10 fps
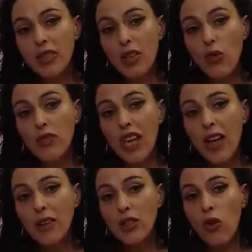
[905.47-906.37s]
themselves
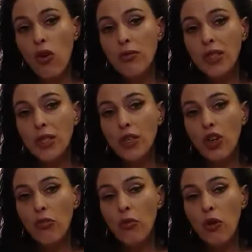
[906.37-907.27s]
at times in
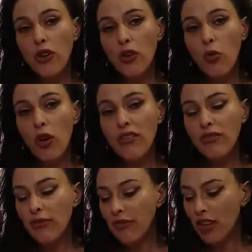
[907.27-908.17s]
hermit mind, away
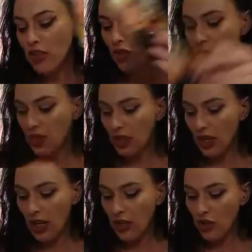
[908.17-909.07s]
from friendships and
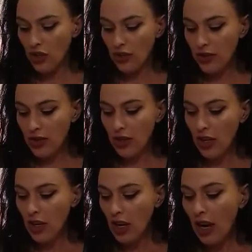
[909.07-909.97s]
connections.
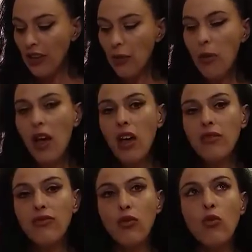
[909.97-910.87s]
And their
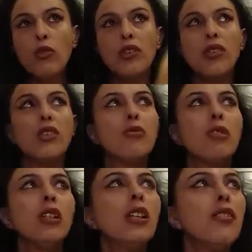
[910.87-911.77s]
path forward is, it's
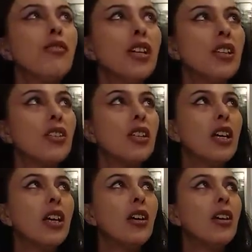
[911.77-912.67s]
really affected
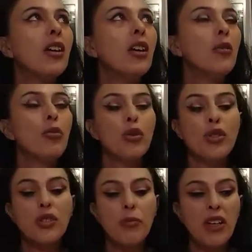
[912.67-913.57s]
their
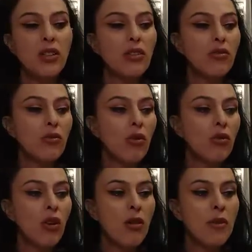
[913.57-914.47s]
perspective
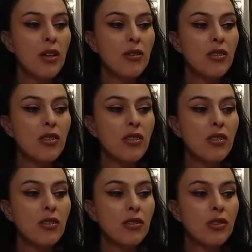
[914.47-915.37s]
on romance.